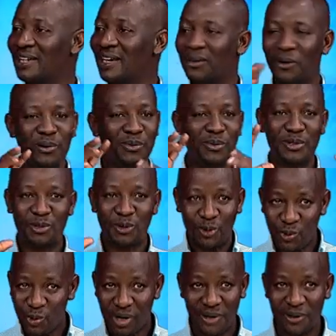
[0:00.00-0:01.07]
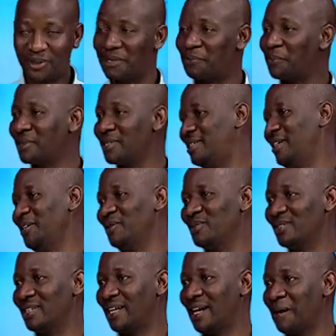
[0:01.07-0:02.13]
almost toured all the police stations
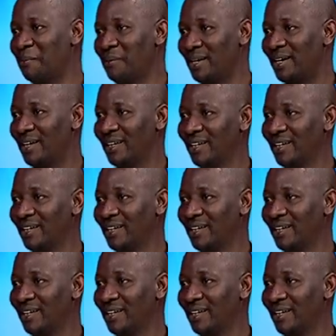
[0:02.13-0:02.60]
in Kampala.